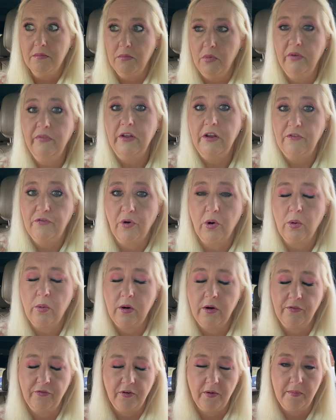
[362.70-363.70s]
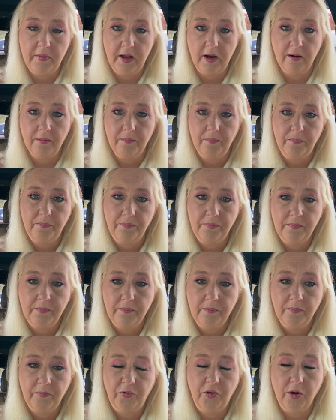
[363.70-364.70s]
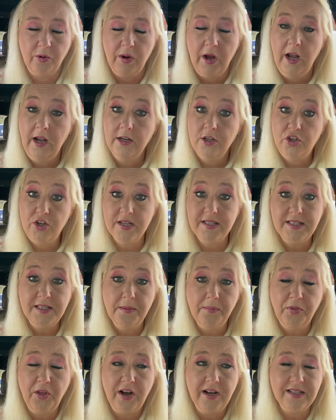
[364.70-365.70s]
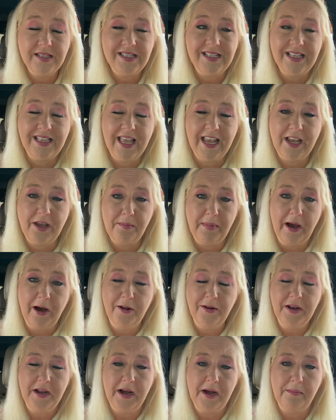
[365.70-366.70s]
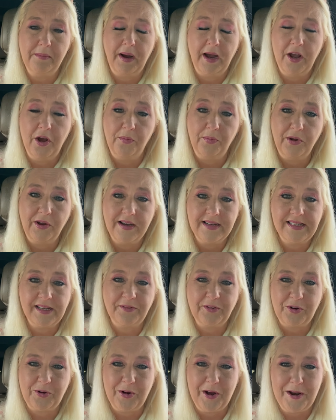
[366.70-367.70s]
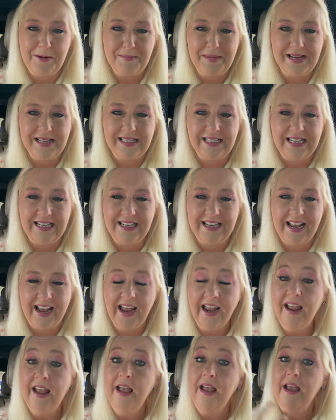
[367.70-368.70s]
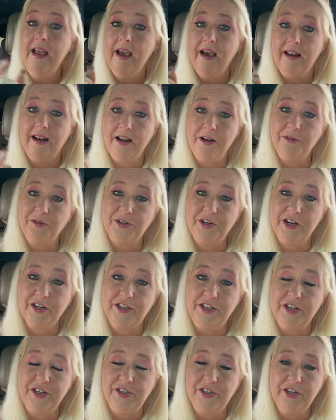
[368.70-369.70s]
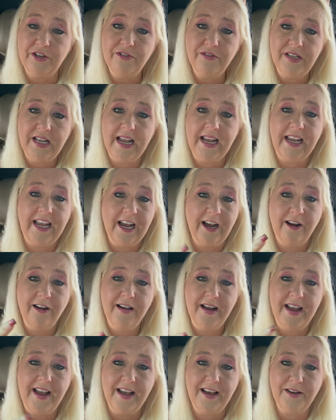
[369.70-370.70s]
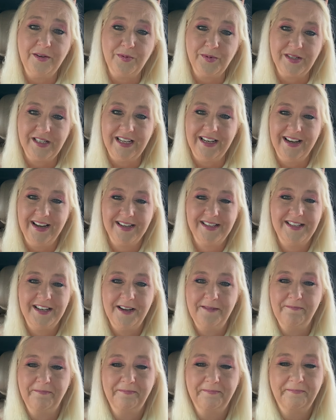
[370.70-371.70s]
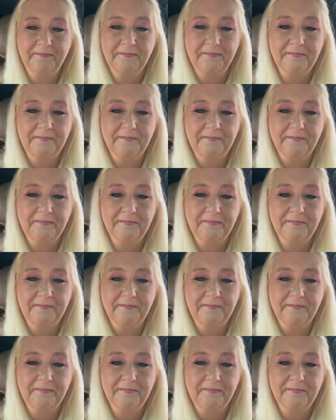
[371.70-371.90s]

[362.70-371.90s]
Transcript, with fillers: moving forward from there. So just some thoughts to think about. Um, I hope you guys have a great, amazing day and I will talk to you soon. Take care and we'll see you next time.